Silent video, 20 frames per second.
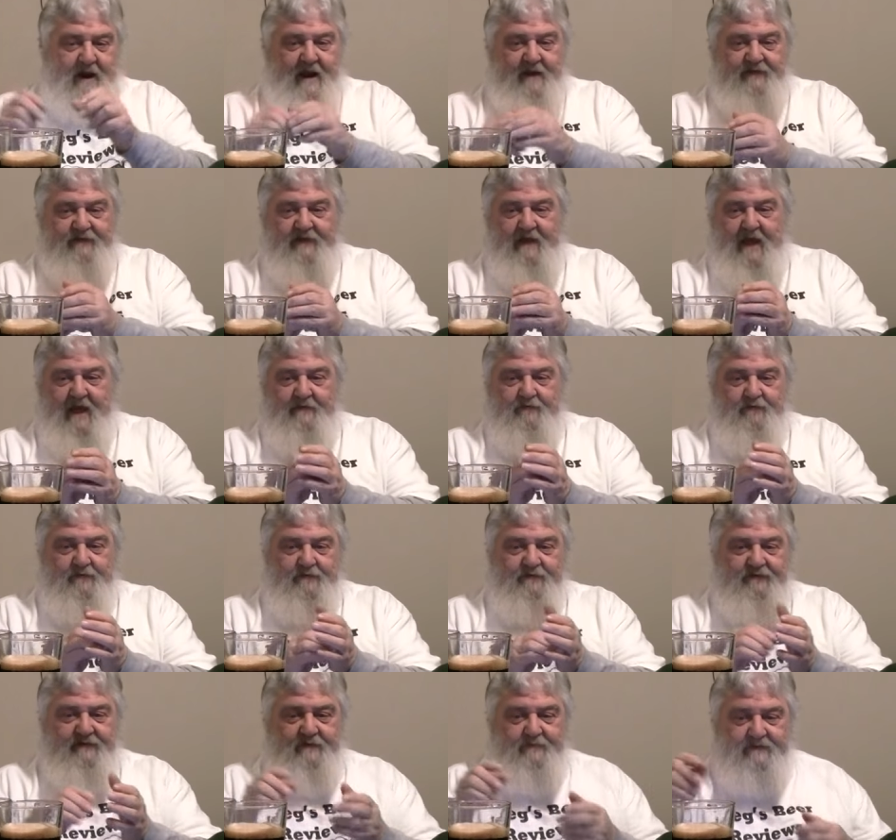outside
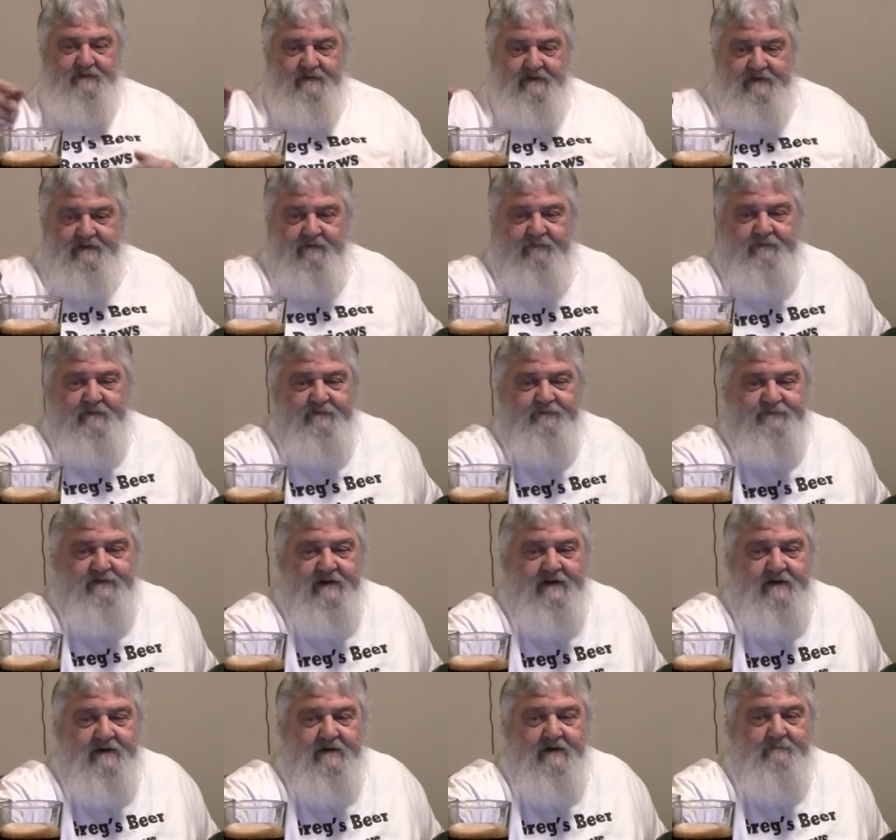ones than we did the
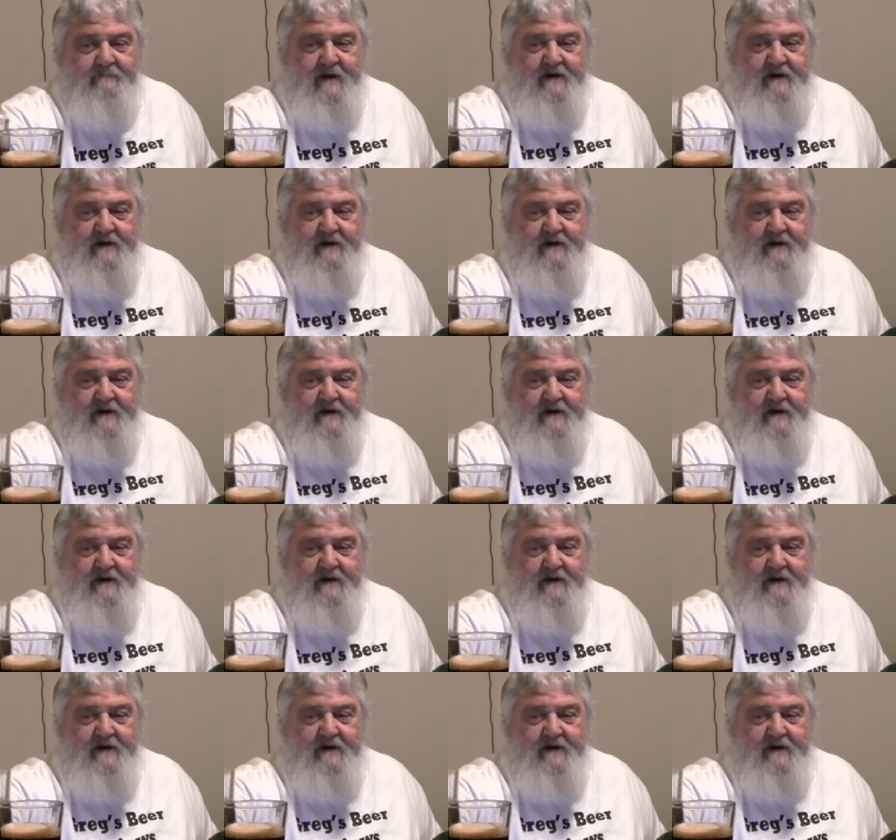15.